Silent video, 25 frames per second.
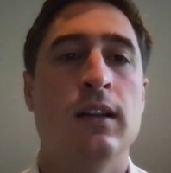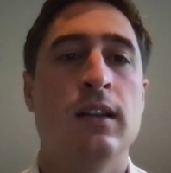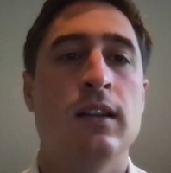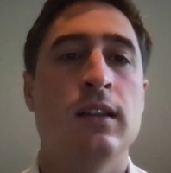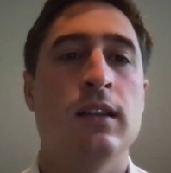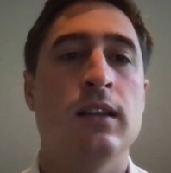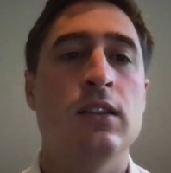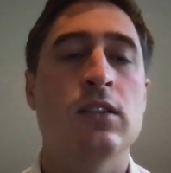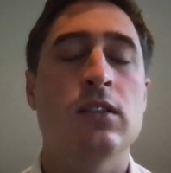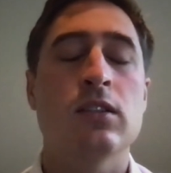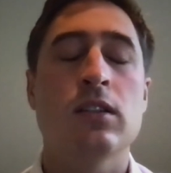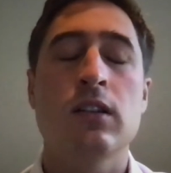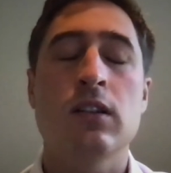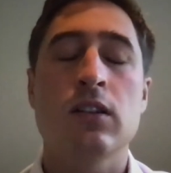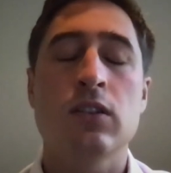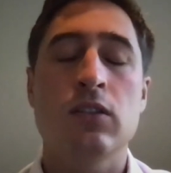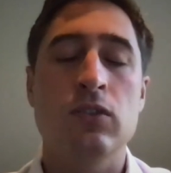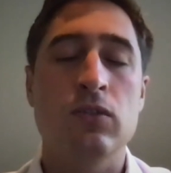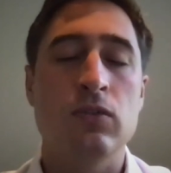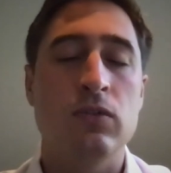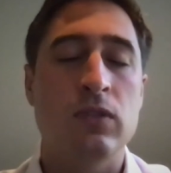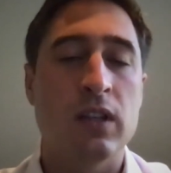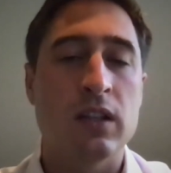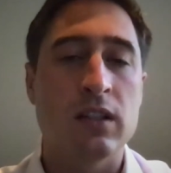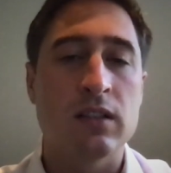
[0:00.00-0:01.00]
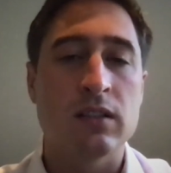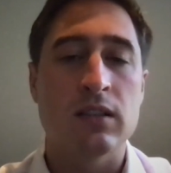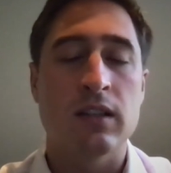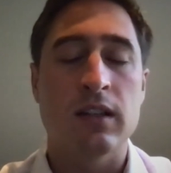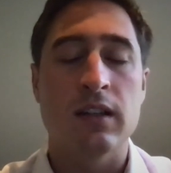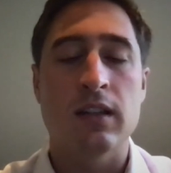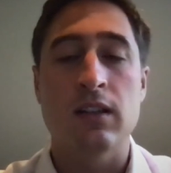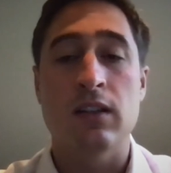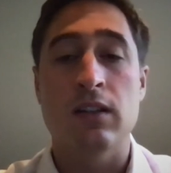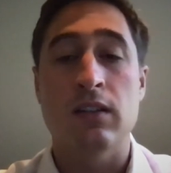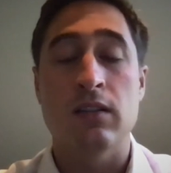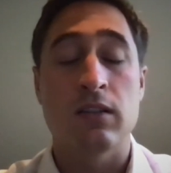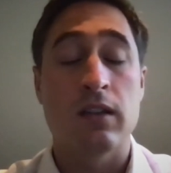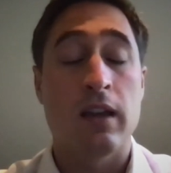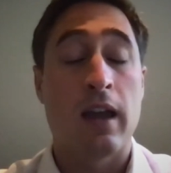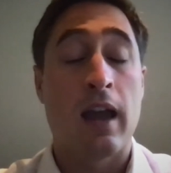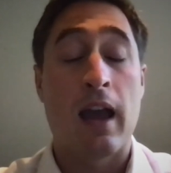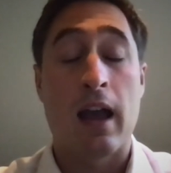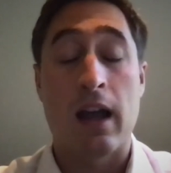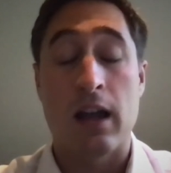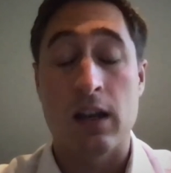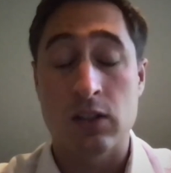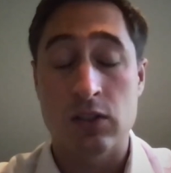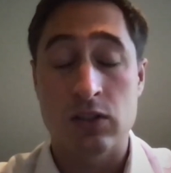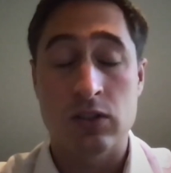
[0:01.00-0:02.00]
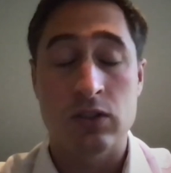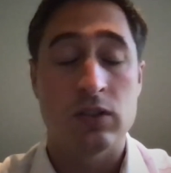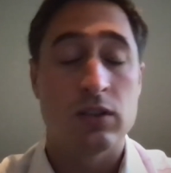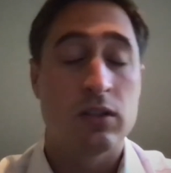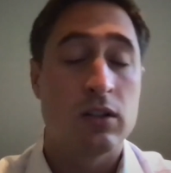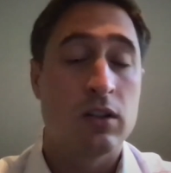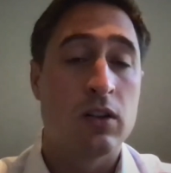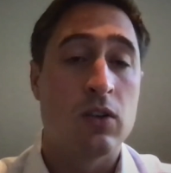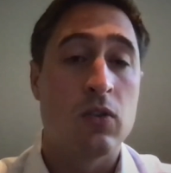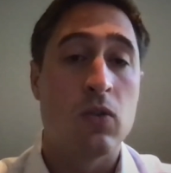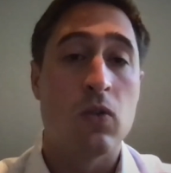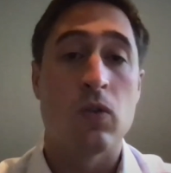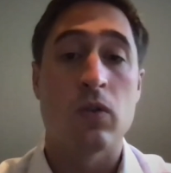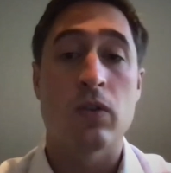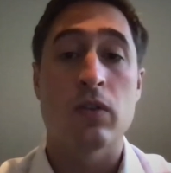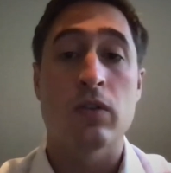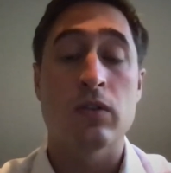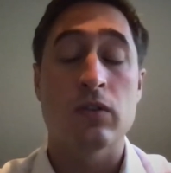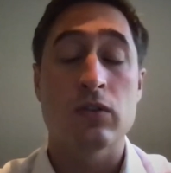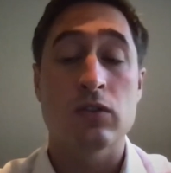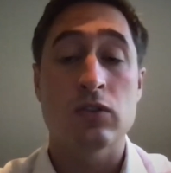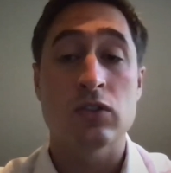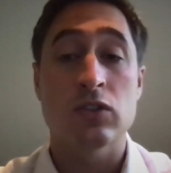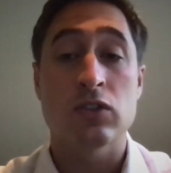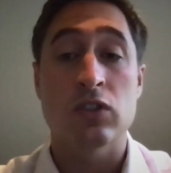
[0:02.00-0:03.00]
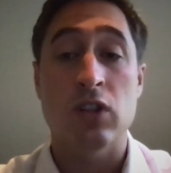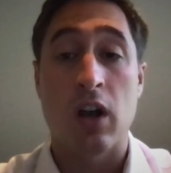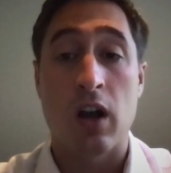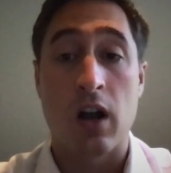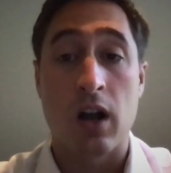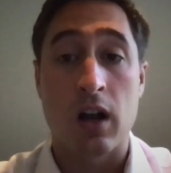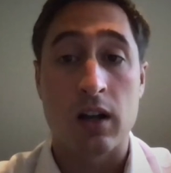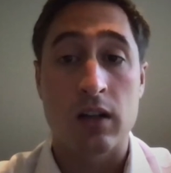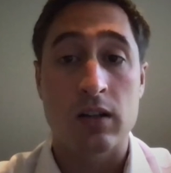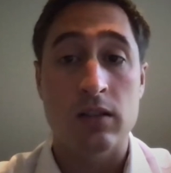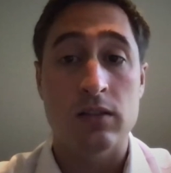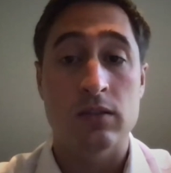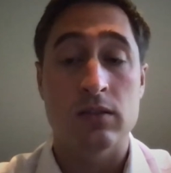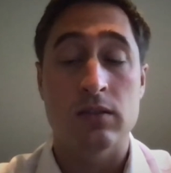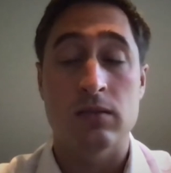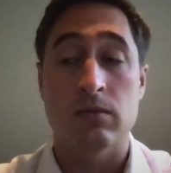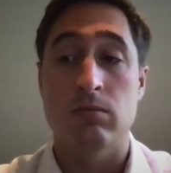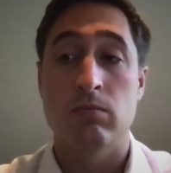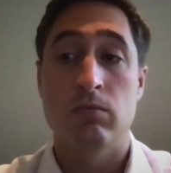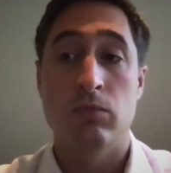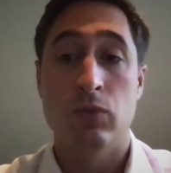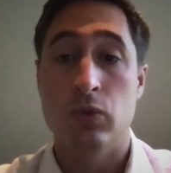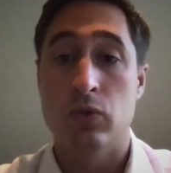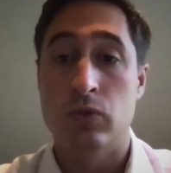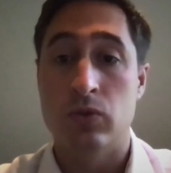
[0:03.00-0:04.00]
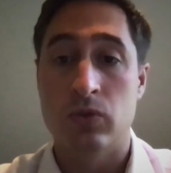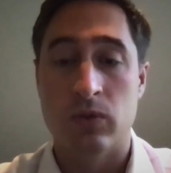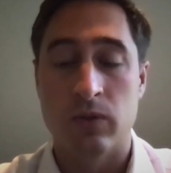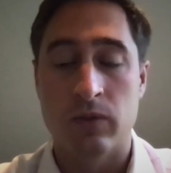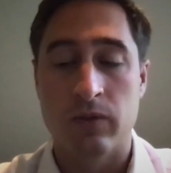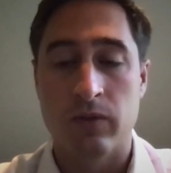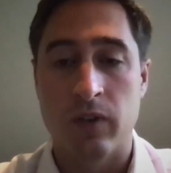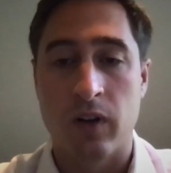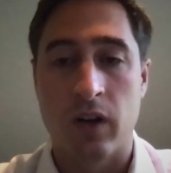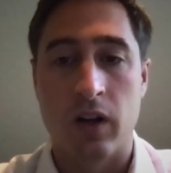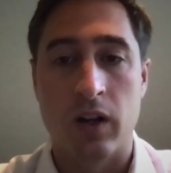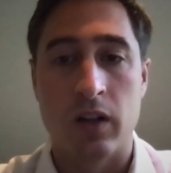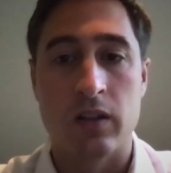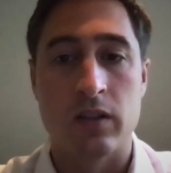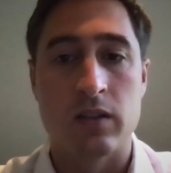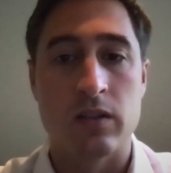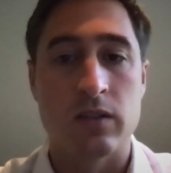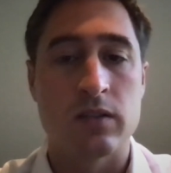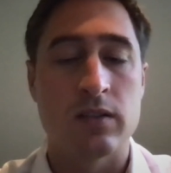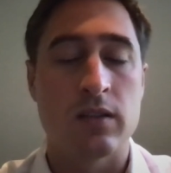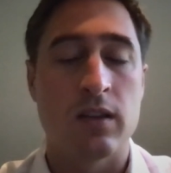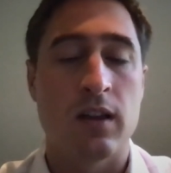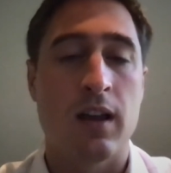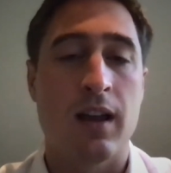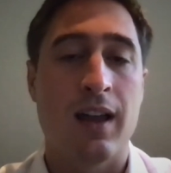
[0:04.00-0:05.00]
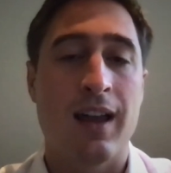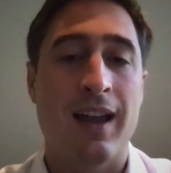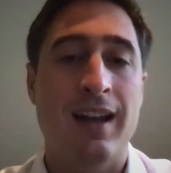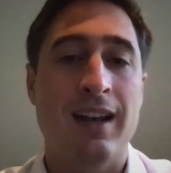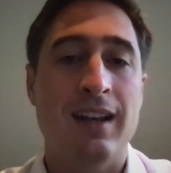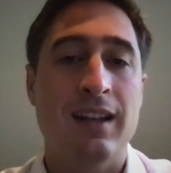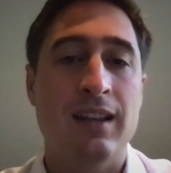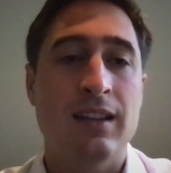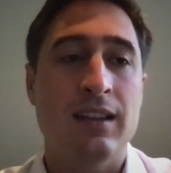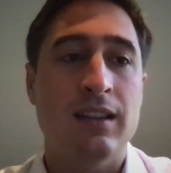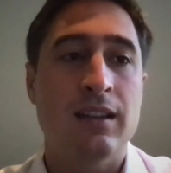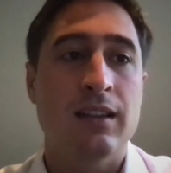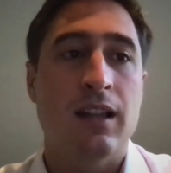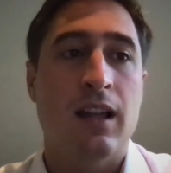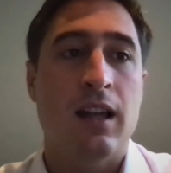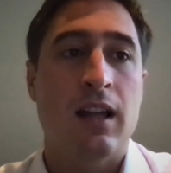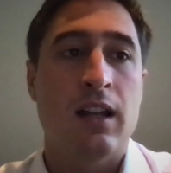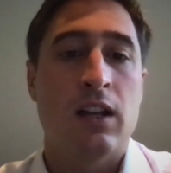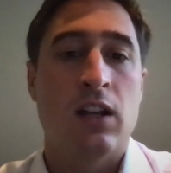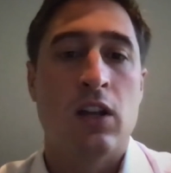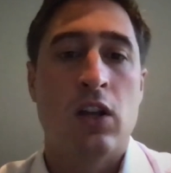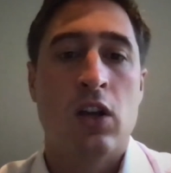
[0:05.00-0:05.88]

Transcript: These can include things like cash or stocks, mutual funds, anything that